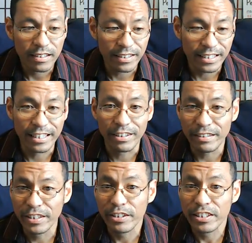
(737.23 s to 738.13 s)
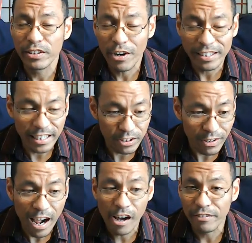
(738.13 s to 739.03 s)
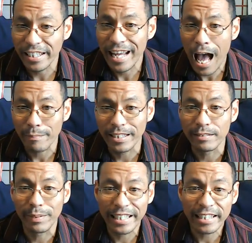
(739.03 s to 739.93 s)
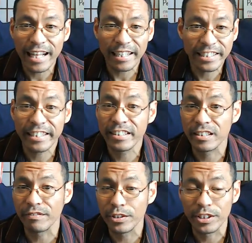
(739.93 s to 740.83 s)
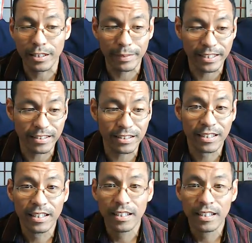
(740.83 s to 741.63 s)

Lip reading: Even the Torah already happened, but yet that changes the future because